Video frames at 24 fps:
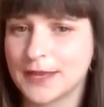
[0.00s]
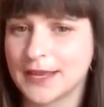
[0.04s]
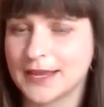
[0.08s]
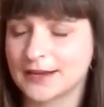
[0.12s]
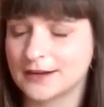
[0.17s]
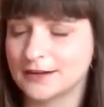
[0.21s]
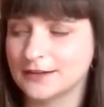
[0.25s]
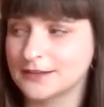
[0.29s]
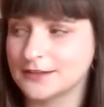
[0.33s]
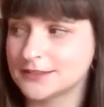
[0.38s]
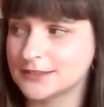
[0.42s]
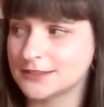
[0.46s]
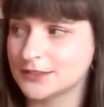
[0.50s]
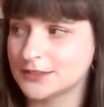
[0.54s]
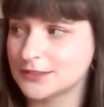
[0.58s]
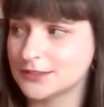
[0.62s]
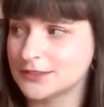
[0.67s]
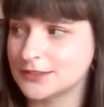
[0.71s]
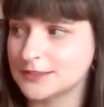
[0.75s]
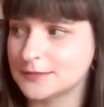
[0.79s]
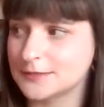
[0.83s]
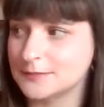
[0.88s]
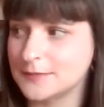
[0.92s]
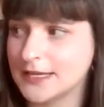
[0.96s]
panelists
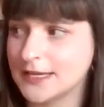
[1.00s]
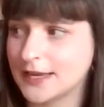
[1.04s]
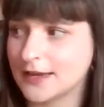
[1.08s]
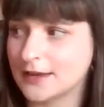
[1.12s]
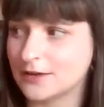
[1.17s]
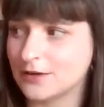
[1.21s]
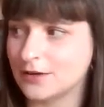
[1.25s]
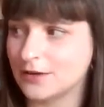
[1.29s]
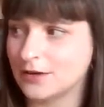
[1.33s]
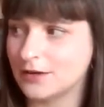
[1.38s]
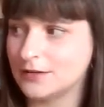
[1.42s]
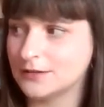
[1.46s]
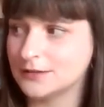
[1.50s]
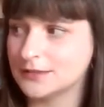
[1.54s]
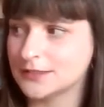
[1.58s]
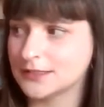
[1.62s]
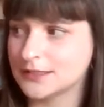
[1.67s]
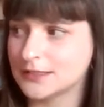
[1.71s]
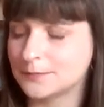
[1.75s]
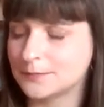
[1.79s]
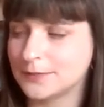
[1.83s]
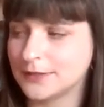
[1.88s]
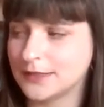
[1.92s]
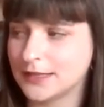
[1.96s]
could speak at all to
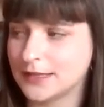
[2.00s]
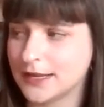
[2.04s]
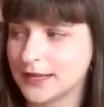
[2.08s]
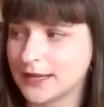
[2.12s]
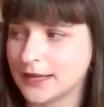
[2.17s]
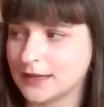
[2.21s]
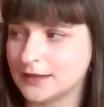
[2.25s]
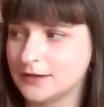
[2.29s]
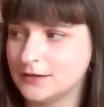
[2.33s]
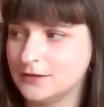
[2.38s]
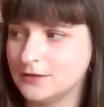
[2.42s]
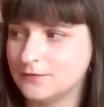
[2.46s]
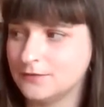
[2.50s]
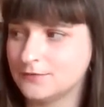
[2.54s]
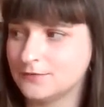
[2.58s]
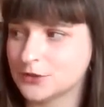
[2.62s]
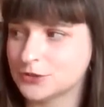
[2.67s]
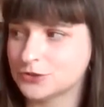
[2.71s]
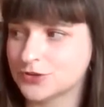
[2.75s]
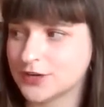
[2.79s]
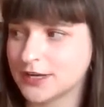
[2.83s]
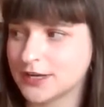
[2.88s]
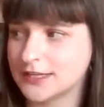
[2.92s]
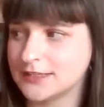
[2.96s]
the plan
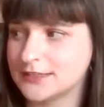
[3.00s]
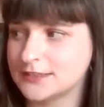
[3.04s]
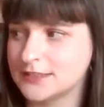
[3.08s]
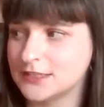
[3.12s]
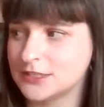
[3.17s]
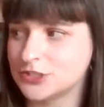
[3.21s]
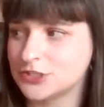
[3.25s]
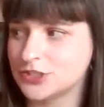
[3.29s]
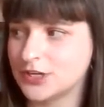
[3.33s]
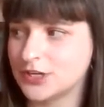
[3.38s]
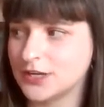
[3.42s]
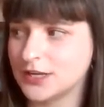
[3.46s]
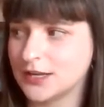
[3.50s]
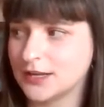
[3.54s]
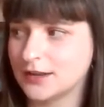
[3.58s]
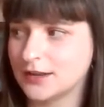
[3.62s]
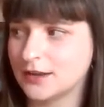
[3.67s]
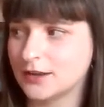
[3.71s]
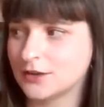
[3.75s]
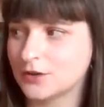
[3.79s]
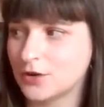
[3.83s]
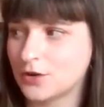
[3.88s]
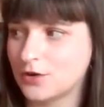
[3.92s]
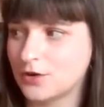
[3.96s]
for
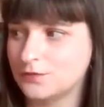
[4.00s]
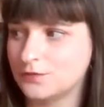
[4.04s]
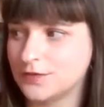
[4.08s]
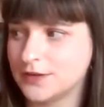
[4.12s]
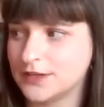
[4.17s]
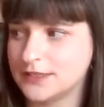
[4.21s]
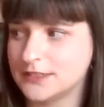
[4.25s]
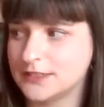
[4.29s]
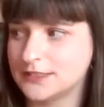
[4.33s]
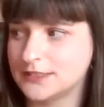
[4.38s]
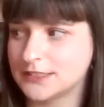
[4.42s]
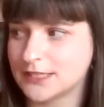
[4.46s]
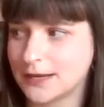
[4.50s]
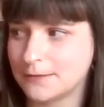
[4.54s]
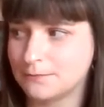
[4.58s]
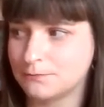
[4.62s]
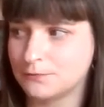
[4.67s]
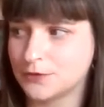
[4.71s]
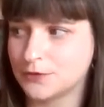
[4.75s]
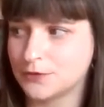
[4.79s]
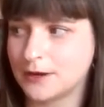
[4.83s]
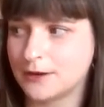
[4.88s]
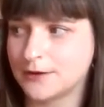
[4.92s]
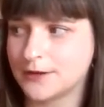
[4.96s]
transitioning COVID
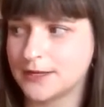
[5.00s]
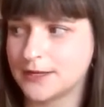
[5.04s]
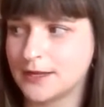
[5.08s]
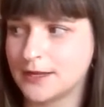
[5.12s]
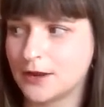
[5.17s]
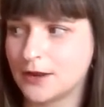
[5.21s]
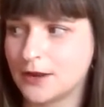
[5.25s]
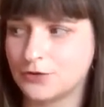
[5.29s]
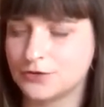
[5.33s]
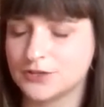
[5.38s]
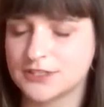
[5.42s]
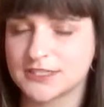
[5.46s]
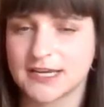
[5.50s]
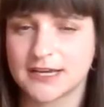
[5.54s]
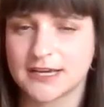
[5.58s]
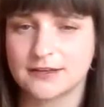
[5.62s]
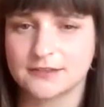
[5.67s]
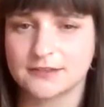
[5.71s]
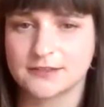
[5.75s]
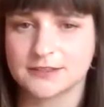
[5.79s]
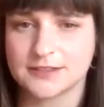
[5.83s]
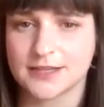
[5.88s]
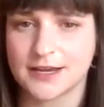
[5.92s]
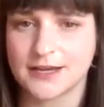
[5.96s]
temporary
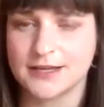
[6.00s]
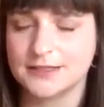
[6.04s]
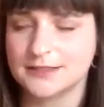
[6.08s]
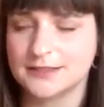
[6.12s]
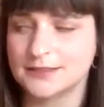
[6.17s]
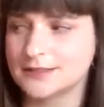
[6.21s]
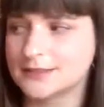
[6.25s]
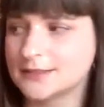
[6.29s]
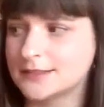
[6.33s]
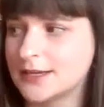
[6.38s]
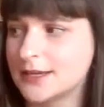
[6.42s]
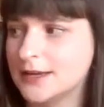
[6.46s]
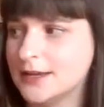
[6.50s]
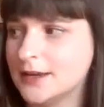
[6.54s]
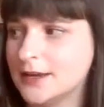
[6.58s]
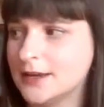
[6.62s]
hotel sites